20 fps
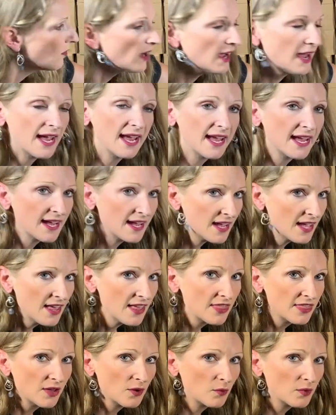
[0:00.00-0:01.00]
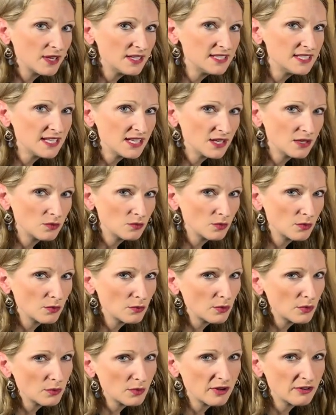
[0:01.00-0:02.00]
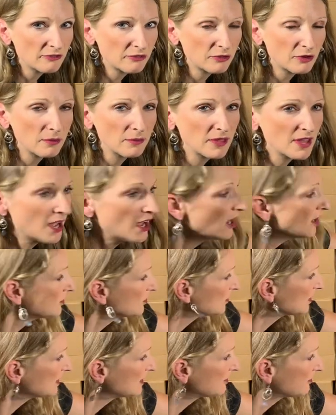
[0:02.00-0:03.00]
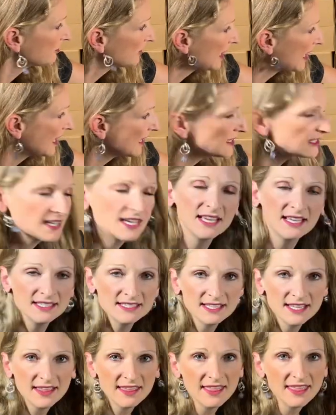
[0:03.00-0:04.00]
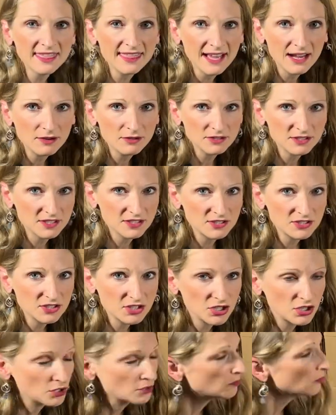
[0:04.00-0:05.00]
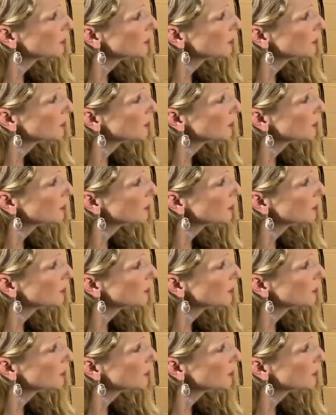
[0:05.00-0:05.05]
way that we did when we went from the hundreds flat to the thousands cube.